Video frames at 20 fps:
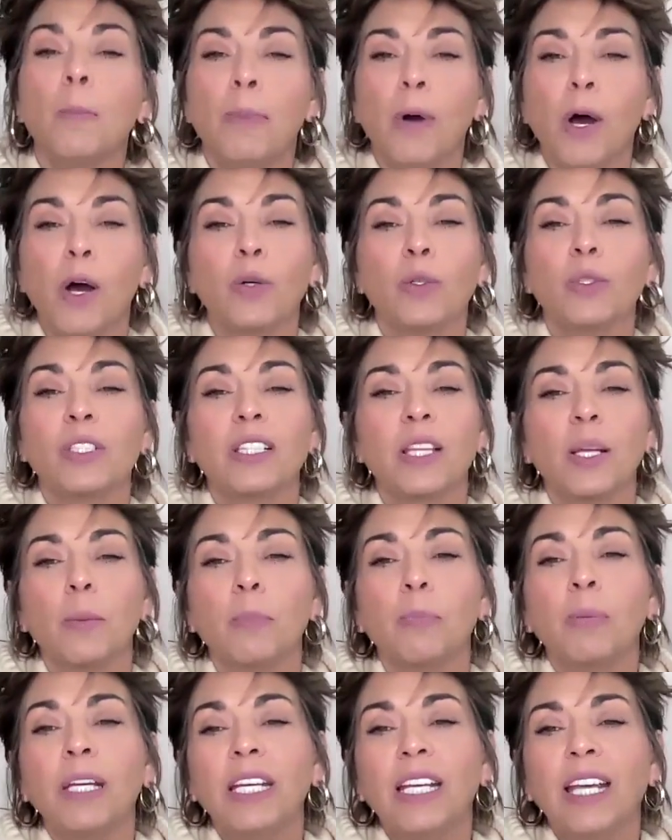Bose
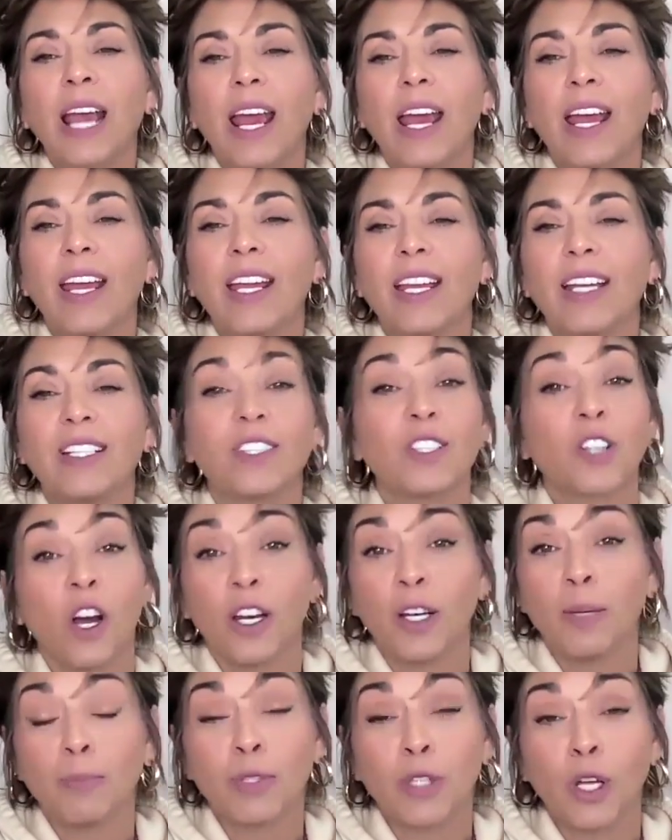that PK has
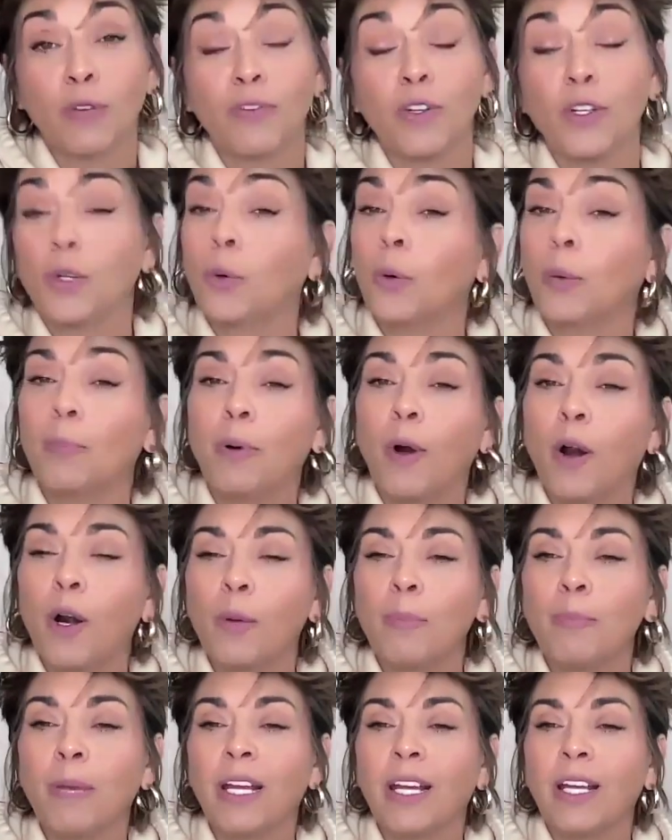gotten himself a new
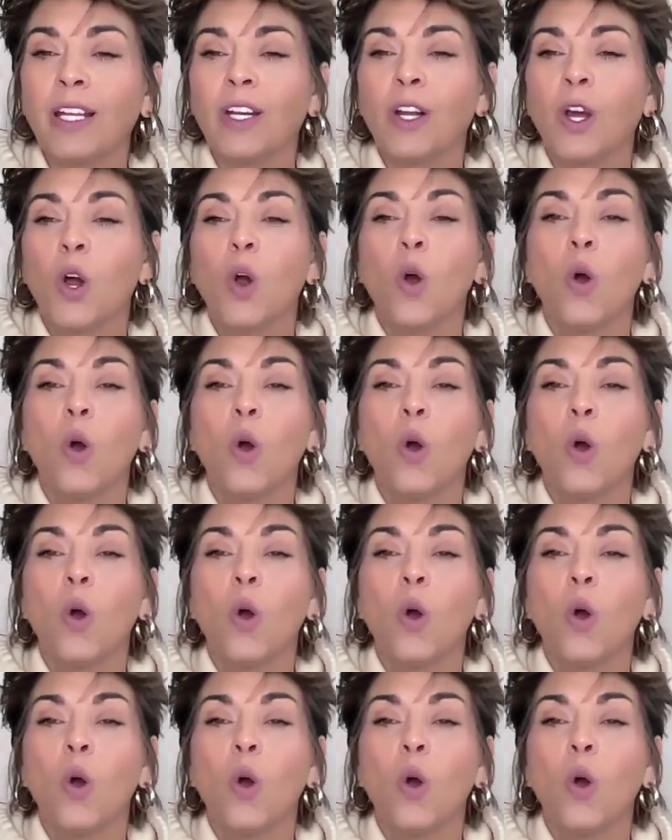apartment